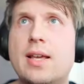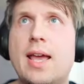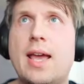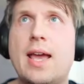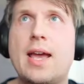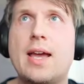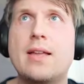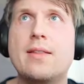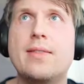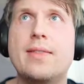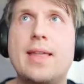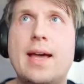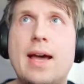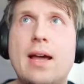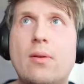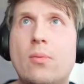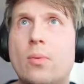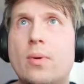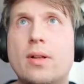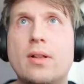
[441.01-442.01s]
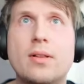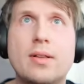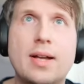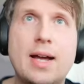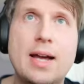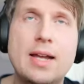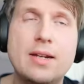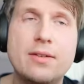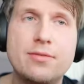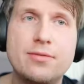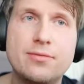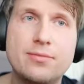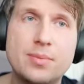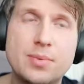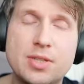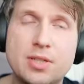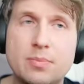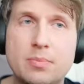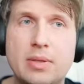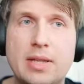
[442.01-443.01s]
your favorite artists,
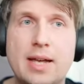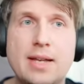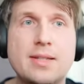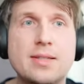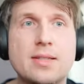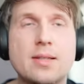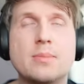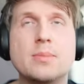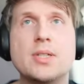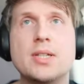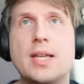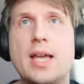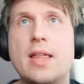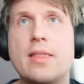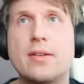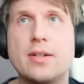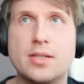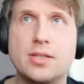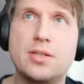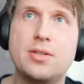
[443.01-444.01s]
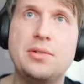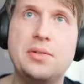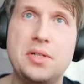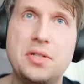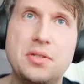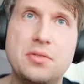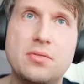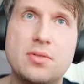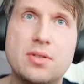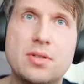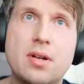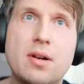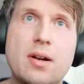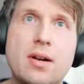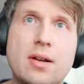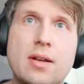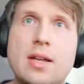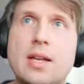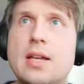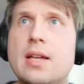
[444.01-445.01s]
and that will kind of
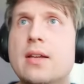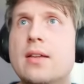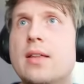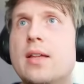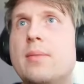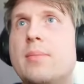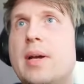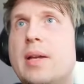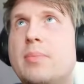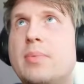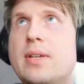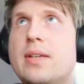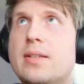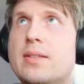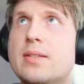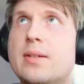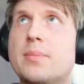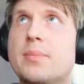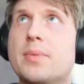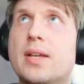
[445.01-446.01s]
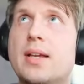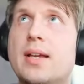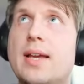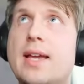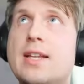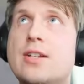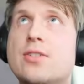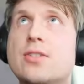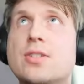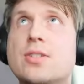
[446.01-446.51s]
splice them together into a new song.